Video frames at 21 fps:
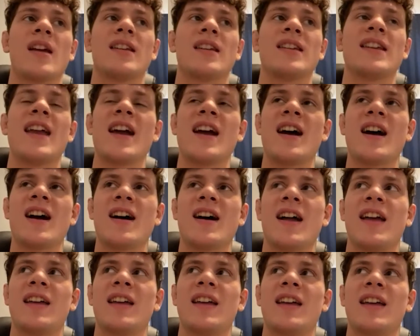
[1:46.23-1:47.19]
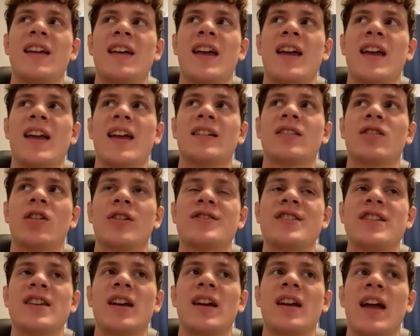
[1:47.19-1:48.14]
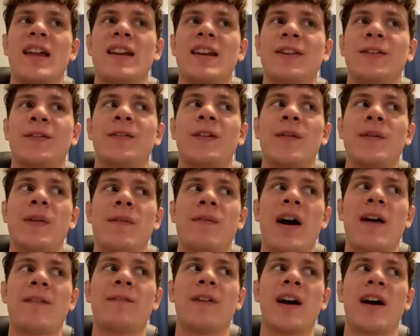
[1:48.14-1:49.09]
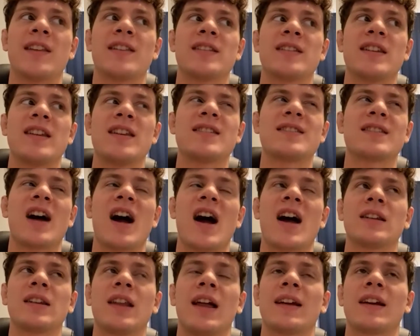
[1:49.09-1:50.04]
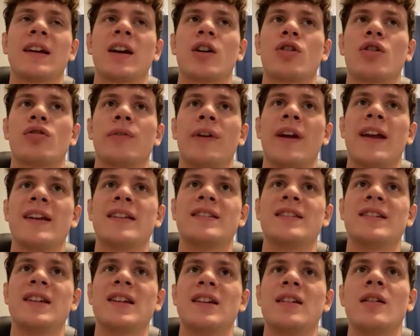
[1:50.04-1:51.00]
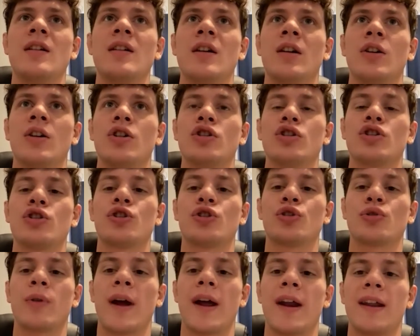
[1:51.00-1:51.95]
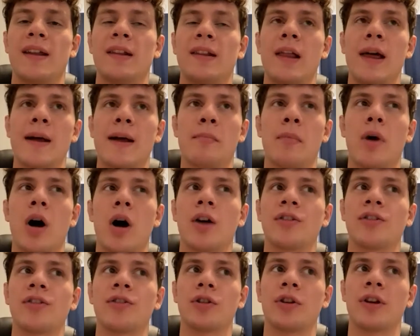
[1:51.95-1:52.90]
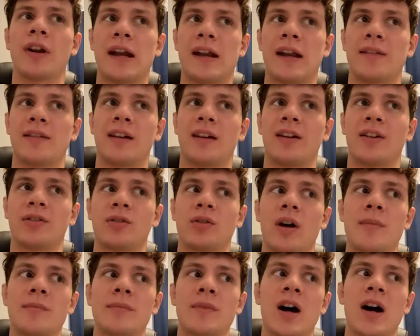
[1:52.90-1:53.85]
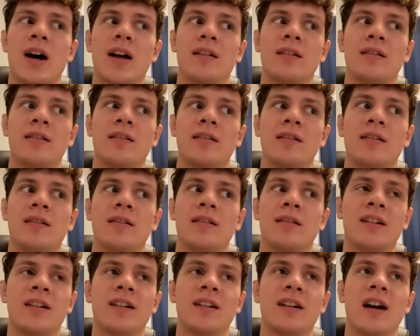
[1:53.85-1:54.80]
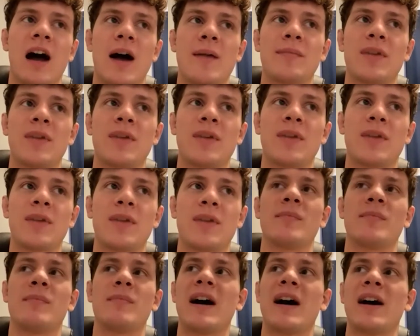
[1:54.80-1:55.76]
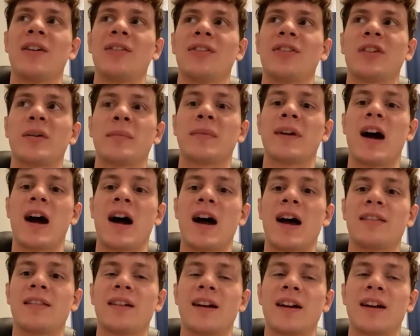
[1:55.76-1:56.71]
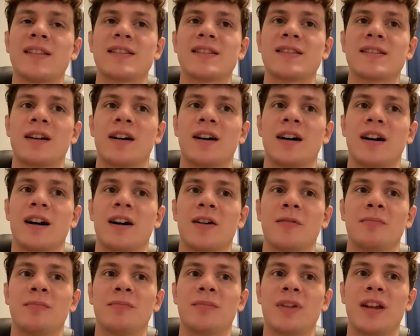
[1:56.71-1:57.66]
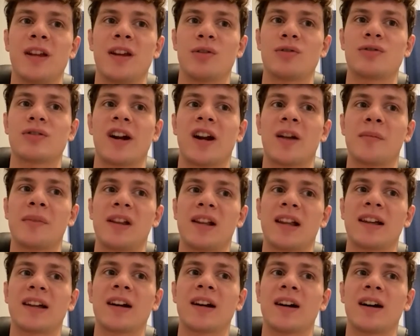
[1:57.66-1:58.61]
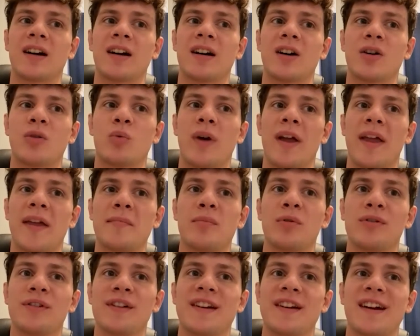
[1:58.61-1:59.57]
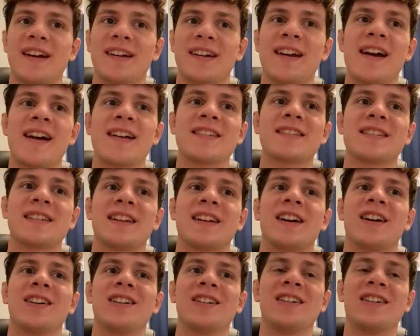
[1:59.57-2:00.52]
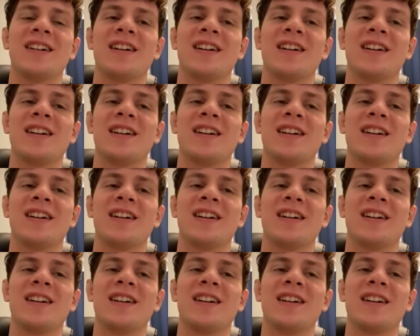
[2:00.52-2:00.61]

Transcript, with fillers: Yeah, and, and Garcia in his fifty-five fights, he's not like a crazy shredded like monster or anything. So I'm not. I'm not worried about some guy that's, um, you know, trying to be like a, a weight bully, I guess, you know,